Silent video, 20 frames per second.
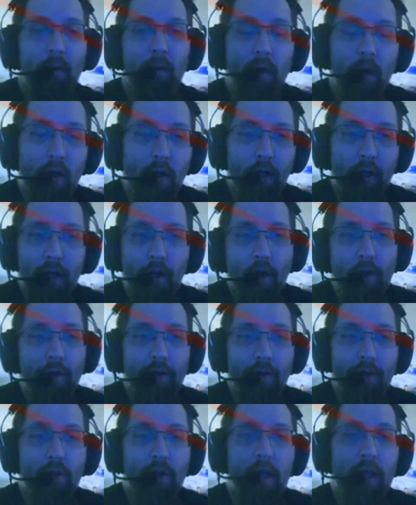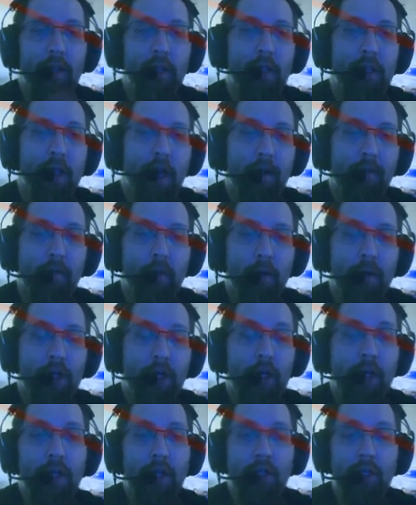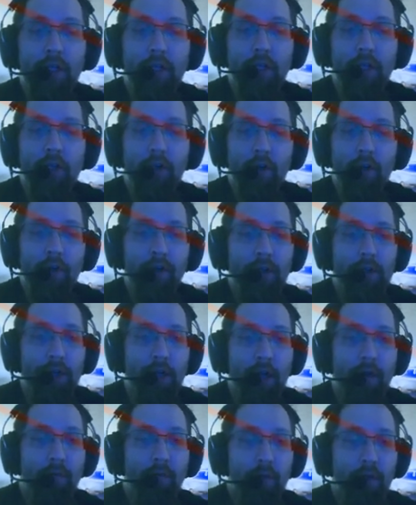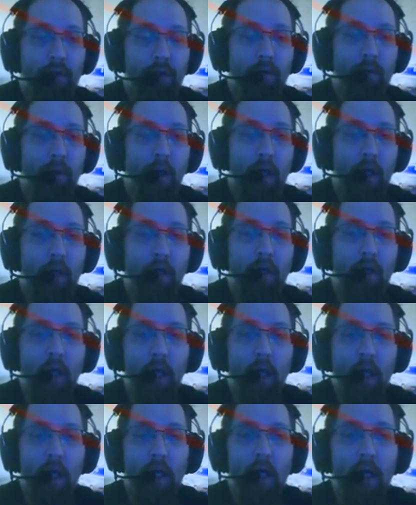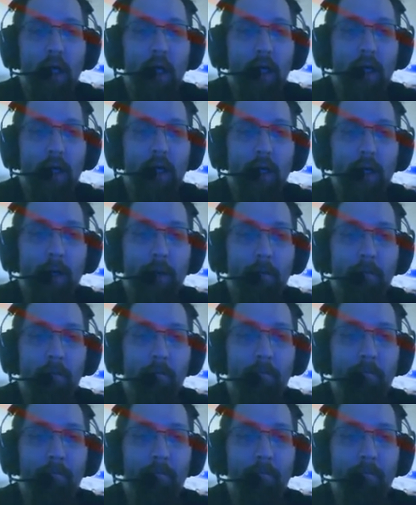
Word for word: we're look at all this great stuff we're changing and all this stuff we're doing. Um,